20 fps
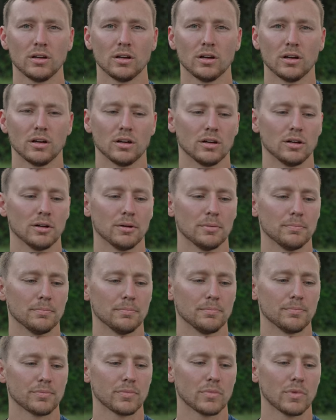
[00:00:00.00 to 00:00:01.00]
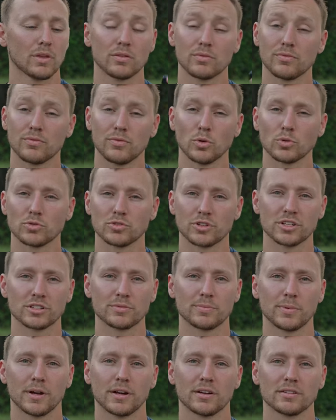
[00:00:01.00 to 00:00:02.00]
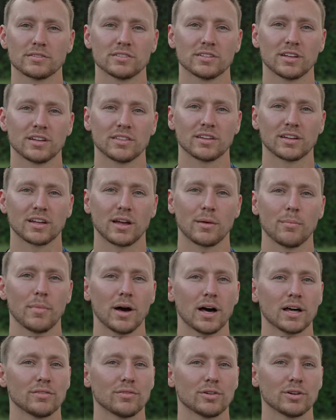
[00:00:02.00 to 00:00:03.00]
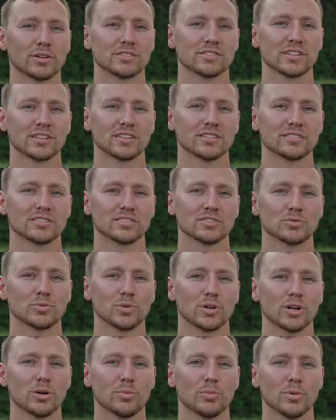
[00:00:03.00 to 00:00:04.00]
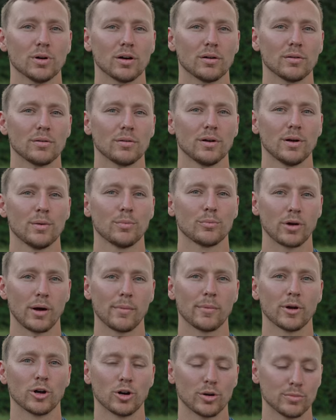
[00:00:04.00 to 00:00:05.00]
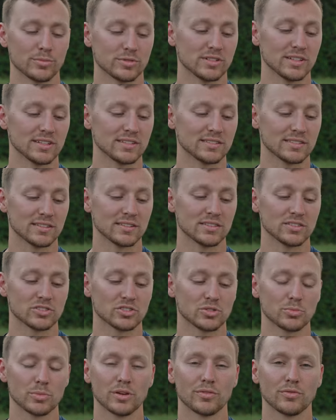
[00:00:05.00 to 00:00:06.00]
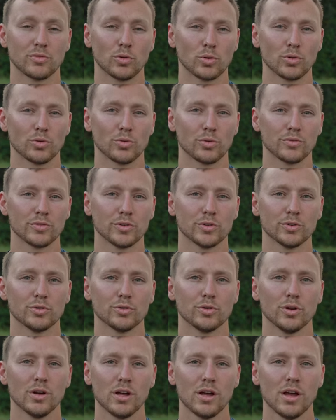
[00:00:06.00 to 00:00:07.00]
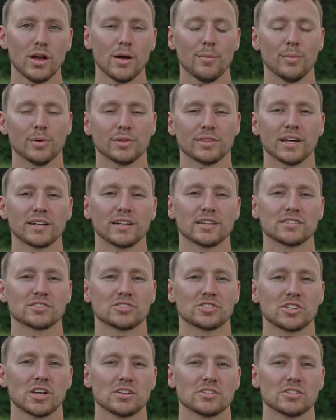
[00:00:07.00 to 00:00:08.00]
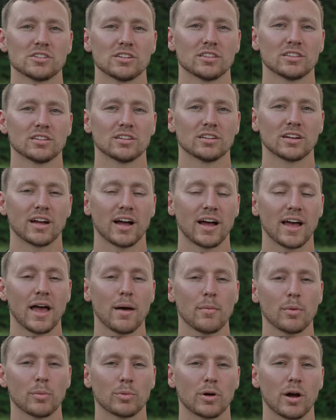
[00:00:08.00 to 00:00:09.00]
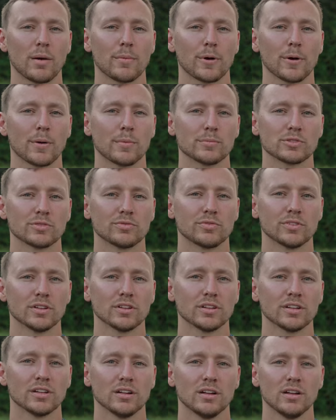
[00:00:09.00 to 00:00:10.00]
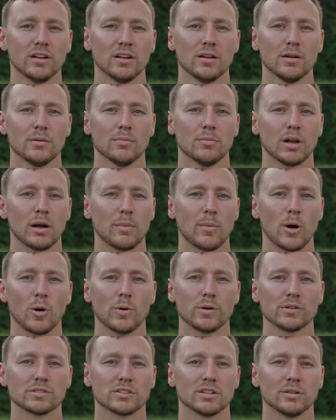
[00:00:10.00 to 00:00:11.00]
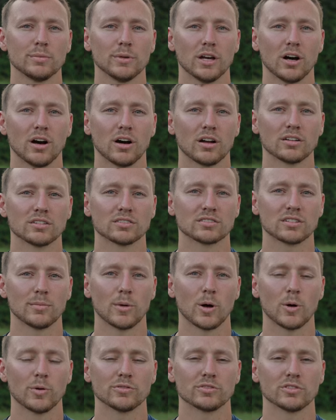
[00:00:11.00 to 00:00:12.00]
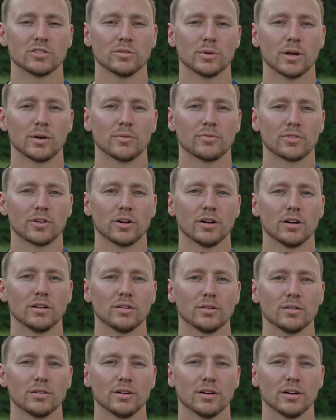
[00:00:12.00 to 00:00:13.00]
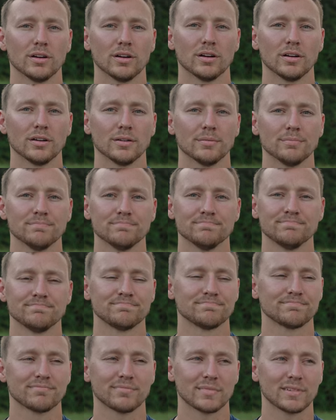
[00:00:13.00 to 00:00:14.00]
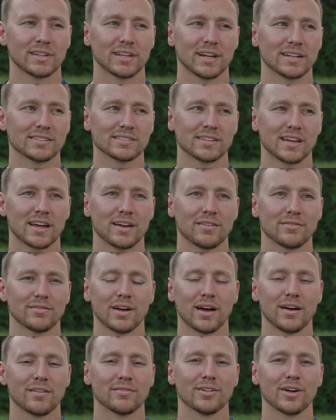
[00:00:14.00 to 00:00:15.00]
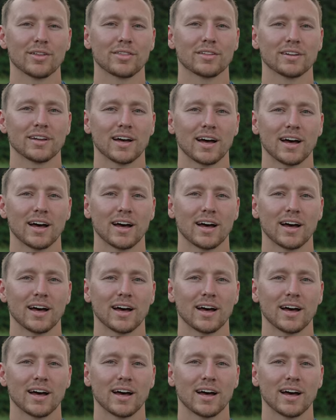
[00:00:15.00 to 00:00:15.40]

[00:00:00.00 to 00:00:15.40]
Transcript: Um, full transparency, I think I might have already said this as well, but Primary Arms did send this to me for the review, but that doesn't change anything. I am a Primary Arms affiliate, but I'm always going to be honest. I'm always going to be up Uh, um, guys, I have I have nothing to